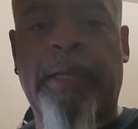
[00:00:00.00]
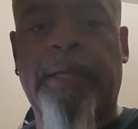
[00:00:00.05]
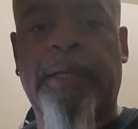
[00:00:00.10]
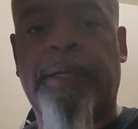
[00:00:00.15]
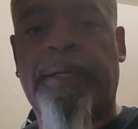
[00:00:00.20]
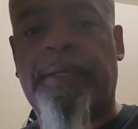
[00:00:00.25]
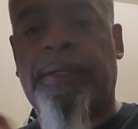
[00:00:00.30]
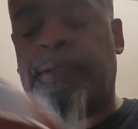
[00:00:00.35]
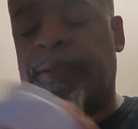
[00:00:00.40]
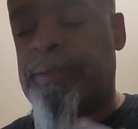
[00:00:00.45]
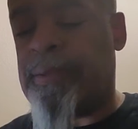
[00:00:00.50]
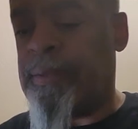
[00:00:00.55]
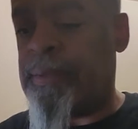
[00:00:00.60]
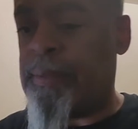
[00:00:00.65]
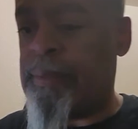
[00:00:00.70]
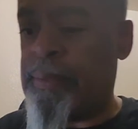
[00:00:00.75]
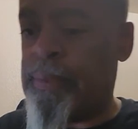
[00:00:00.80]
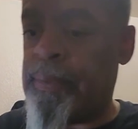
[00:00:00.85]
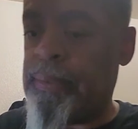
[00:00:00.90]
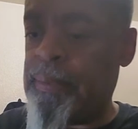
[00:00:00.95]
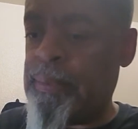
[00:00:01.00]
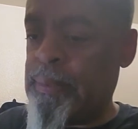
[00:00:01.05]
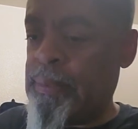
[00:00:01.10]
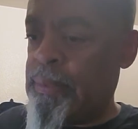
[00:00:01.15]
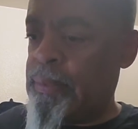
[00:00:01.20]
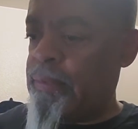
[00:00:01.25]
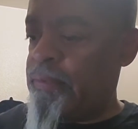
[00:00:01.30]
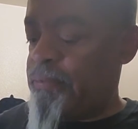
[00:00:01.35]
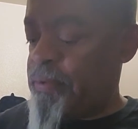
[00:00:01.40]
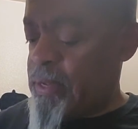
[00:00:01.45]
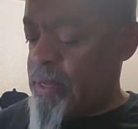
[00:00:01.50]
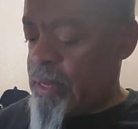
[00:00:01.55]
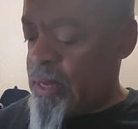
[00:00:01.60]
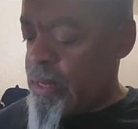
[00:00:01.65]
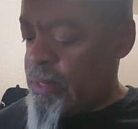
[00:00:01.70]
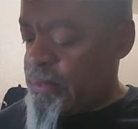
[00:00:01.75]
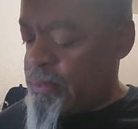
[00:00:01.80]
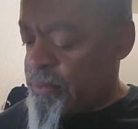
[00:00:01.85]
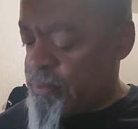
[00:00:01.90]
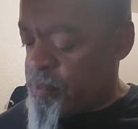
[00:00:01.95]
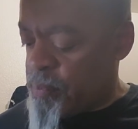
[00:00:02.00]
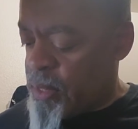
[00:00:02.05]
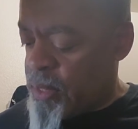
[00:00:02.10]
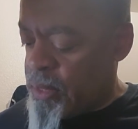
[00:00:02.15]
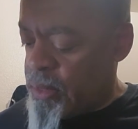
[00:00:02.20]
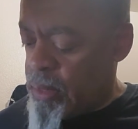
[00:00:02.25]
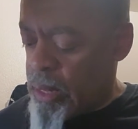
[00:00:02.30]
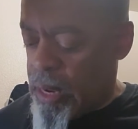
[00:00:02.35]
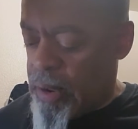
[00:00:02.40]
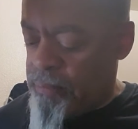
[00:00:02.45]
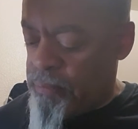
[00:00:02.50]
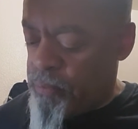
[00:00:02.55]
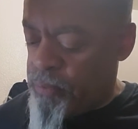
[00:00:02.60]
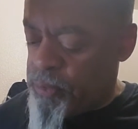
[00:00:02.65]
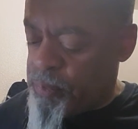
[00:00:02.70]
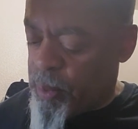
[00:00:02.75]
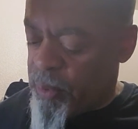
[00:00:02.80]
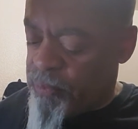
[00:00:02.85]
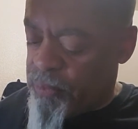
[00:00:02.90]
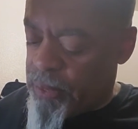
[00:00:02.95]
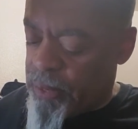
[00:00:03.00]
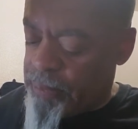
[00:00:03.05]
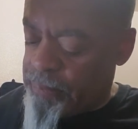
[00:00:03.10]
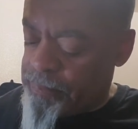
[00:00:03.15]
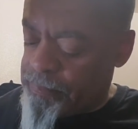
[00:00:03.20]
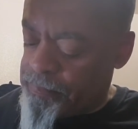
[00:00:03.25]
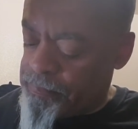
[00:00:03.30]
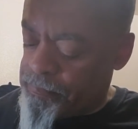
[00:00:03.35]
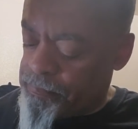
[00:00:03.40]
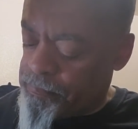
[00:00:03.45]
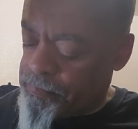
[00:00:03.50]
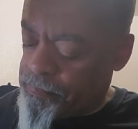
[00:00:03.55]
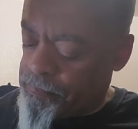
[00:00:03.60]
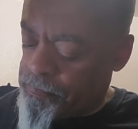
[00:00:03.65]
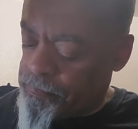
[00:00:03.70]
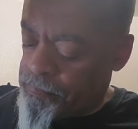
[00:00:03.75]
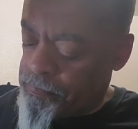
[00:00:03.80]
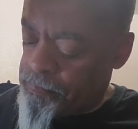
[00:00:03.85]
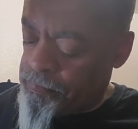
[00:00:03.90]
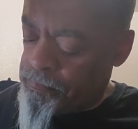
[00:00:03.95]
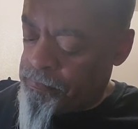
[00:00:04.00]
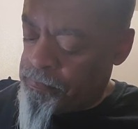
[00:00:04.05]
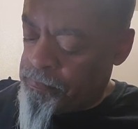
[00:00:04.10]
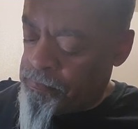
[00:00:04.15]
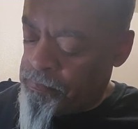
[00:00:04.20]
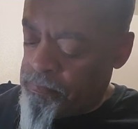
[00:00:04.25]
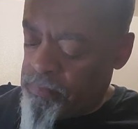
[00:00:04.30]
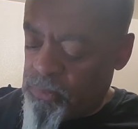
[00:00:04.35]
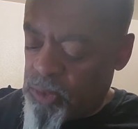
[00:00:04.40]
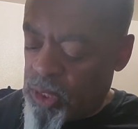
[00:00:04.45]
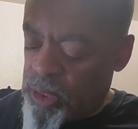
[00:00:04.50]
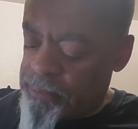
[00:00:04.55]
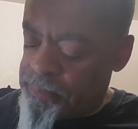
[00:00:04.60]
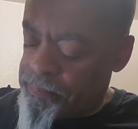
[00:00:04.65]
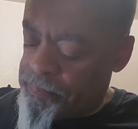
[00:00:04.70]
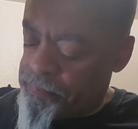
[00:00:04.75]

here fake asses, man. I have no respect for that. None.